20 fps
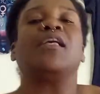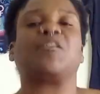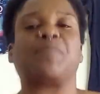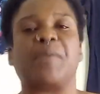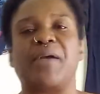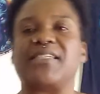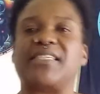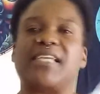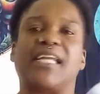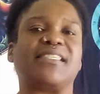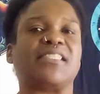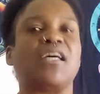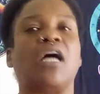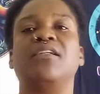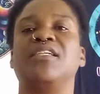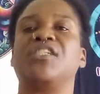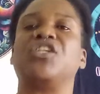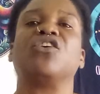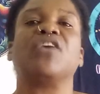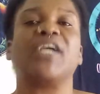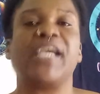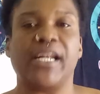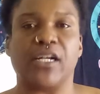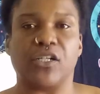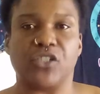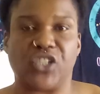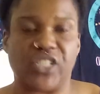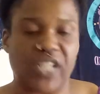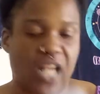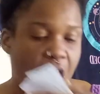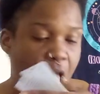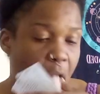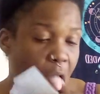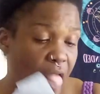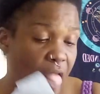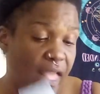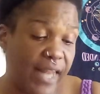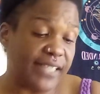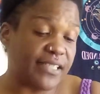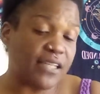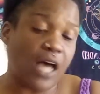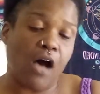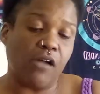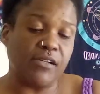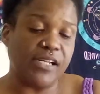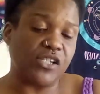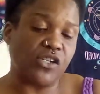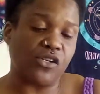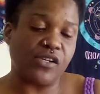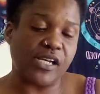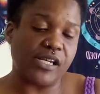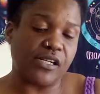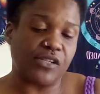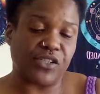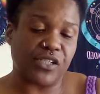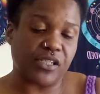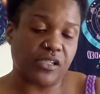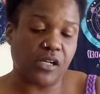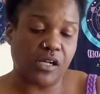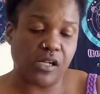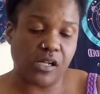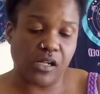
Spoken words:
Spirit said it's all in your energy. It is all in your energy.